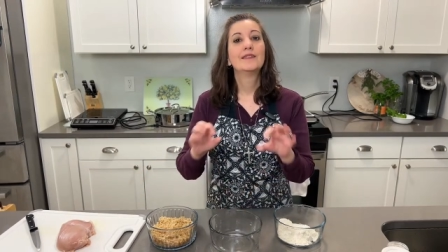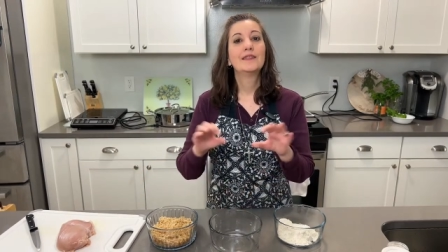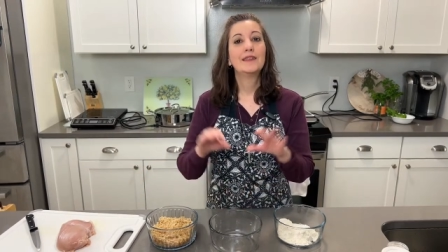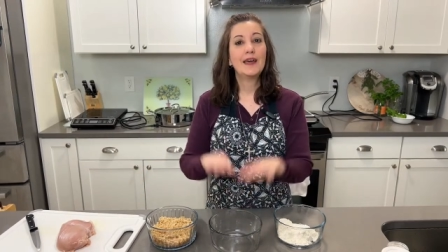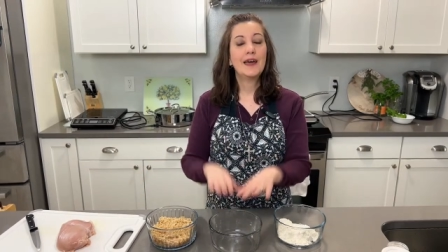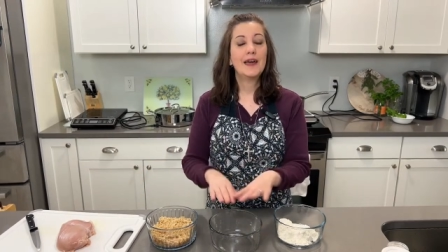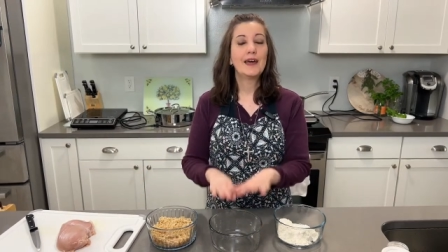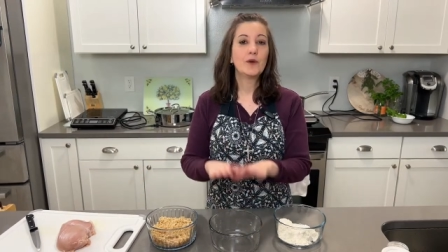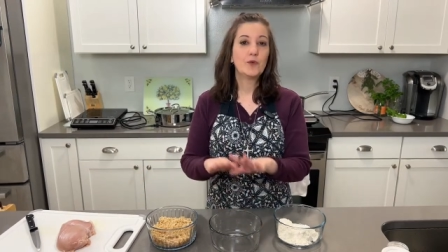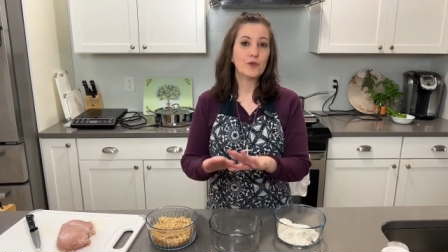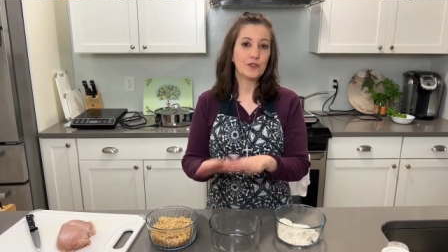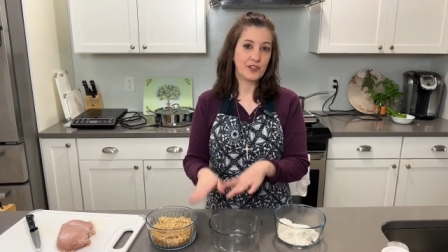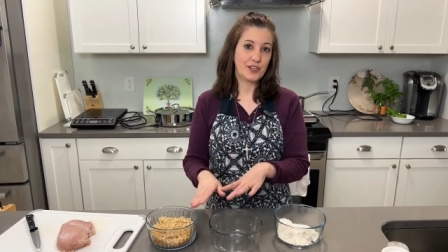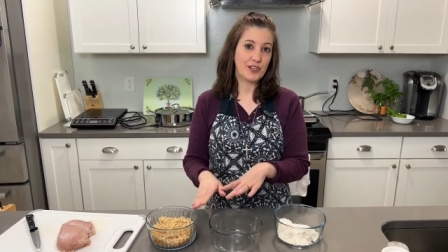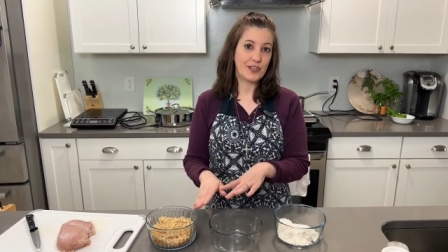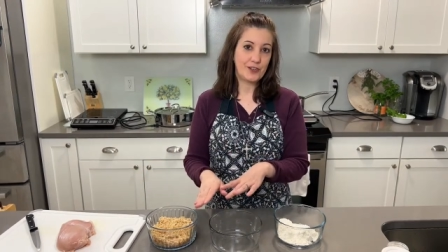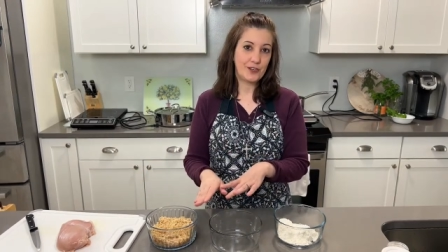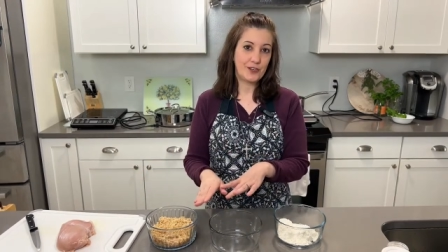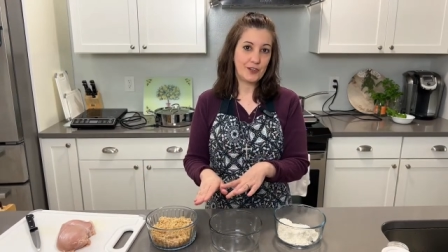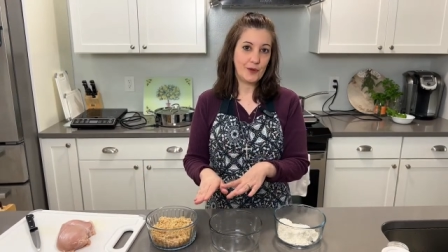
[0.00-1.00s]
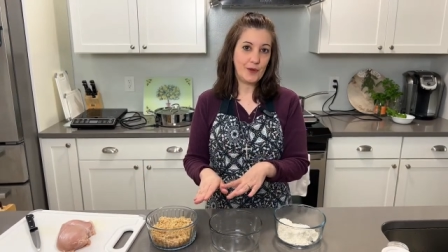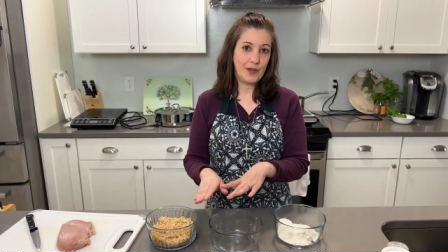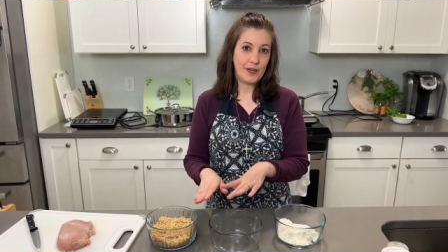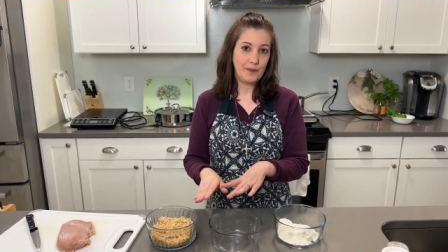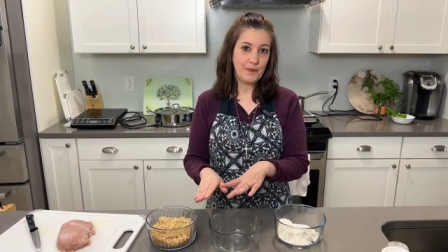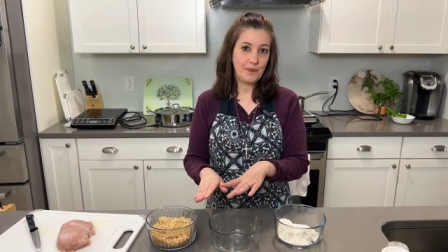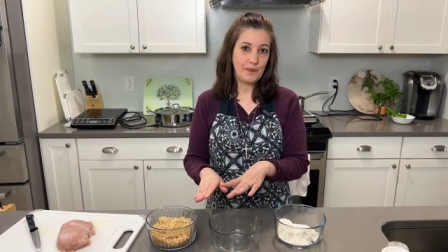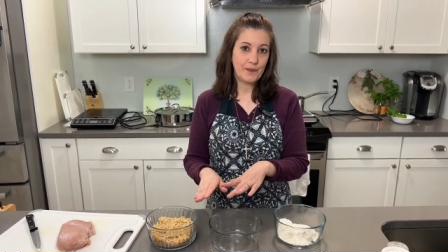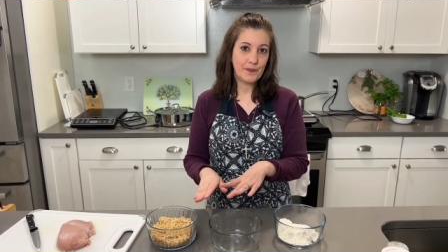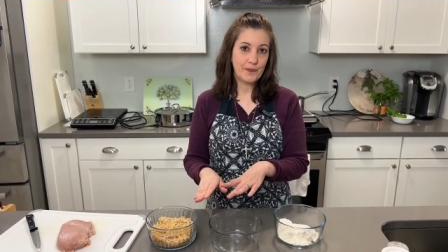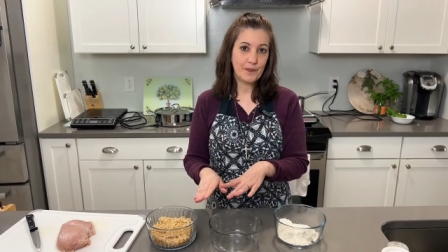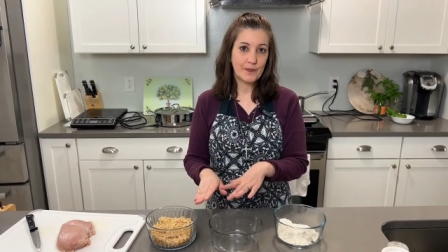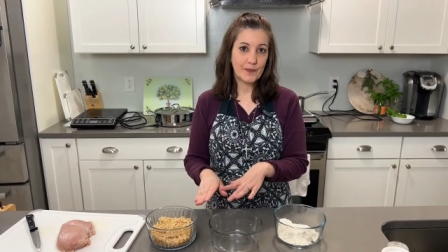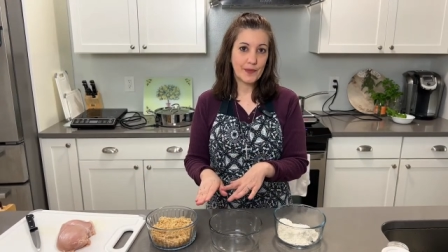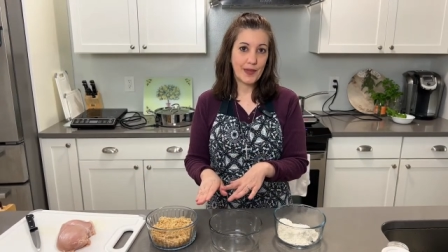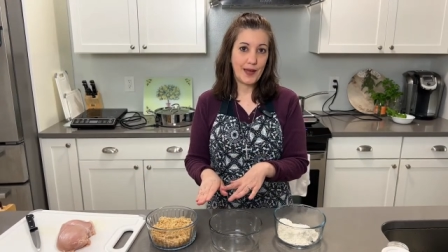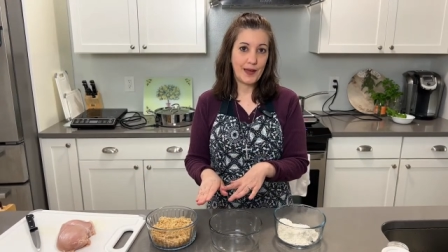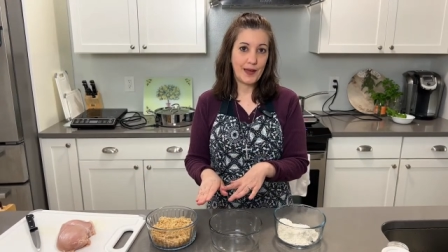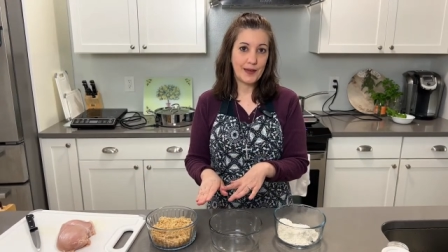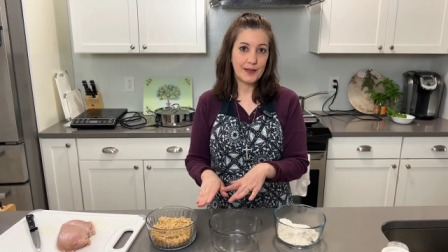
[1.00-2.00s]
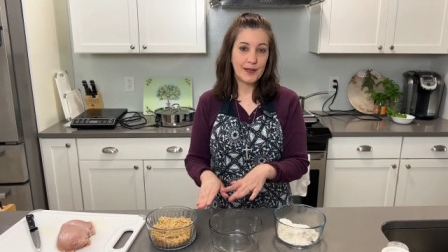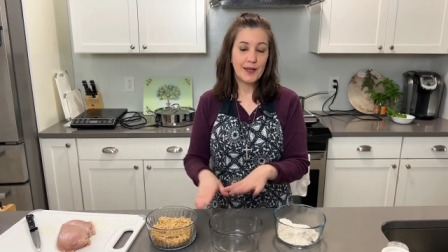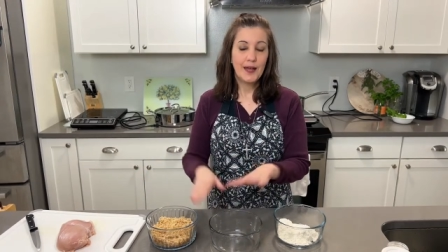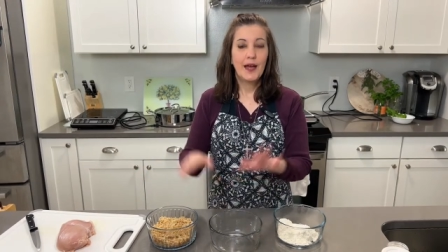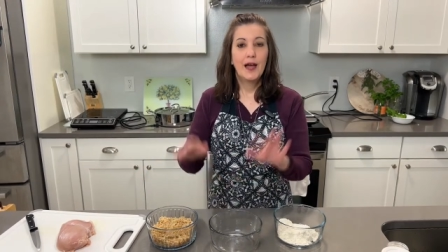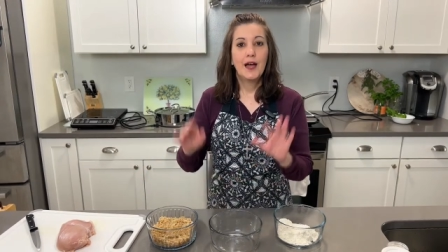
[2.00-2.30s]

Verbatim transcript: the egg will stick to it. Okay?